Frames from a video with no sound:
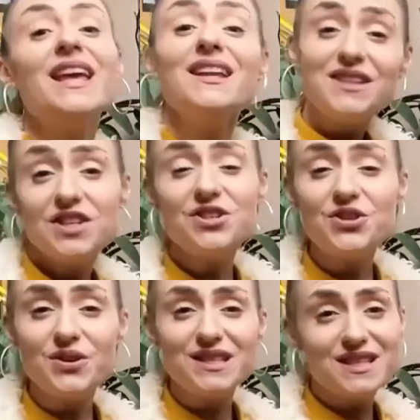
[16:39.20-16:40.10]
This
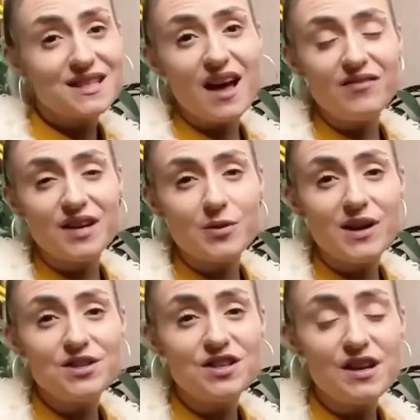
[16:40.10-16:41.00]
short discovery
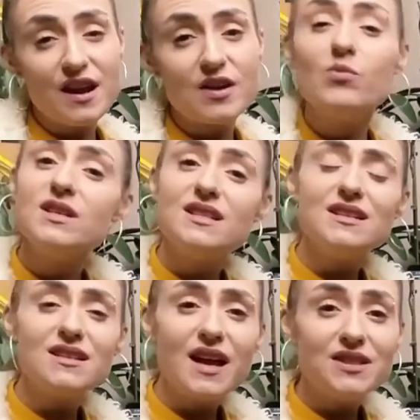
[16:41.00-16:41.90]
questionnaire was
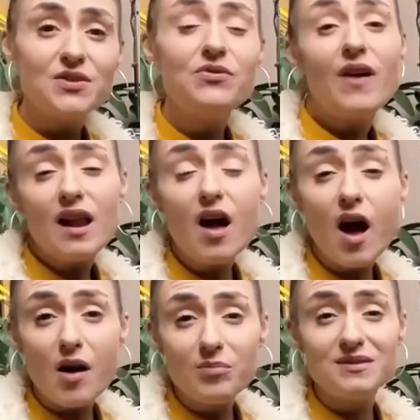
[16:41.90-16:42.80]
designed to follow
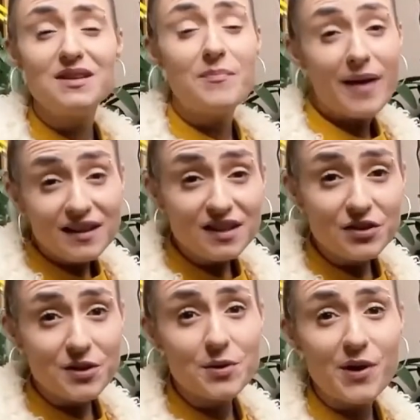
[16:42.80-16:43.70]
up the
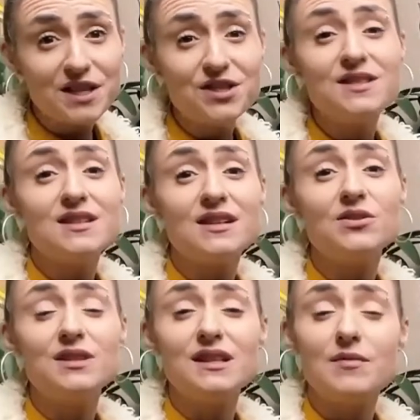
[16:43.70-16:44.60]
mandatory questions
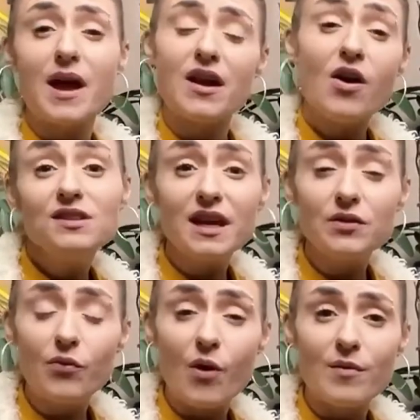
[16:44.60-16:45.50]
included in my contact
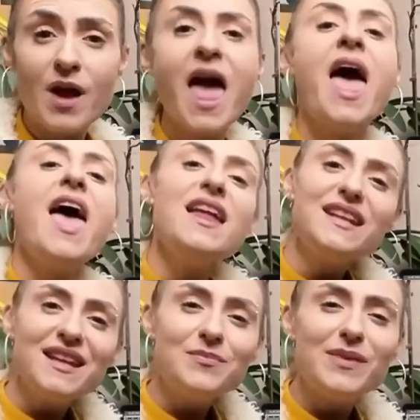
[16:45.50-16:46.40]
form and
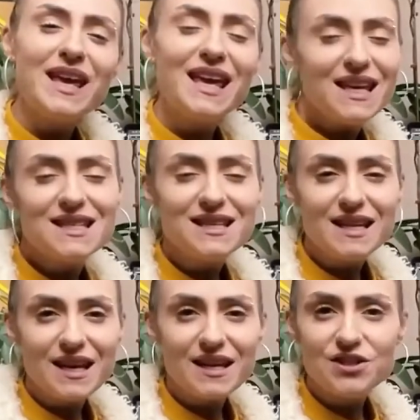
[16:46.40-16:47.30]
can be
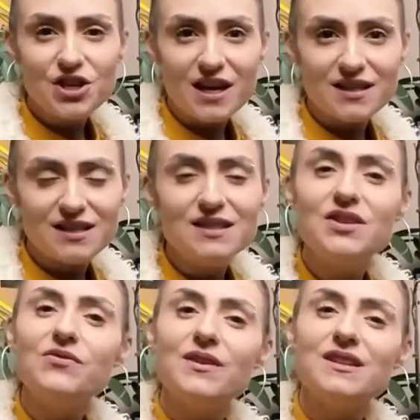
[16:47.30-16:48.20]
easily adjusted
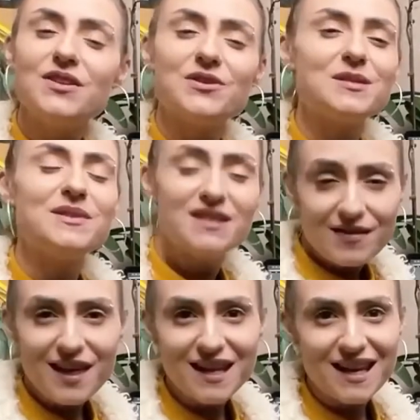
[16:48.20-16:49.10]
to fit your
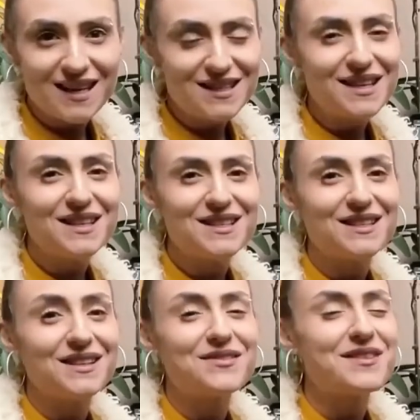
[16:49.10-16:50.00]
specific needs as
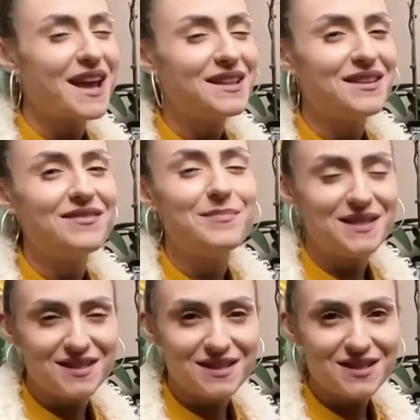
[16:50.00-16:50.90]
a creative
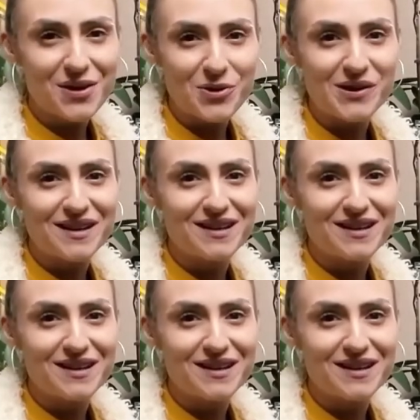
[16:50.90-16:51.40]
business owner.